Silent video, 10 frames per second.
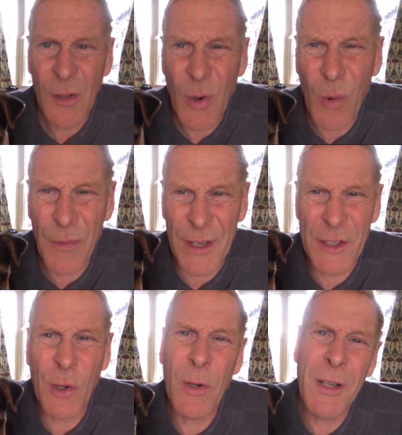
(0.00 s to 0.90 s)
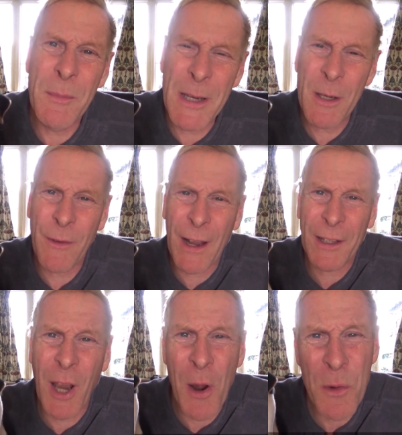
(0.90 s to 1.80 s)
COVID? Surely you mean you've
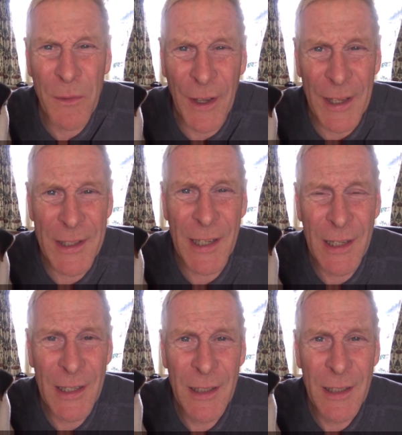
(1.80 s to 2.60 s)
had COVID?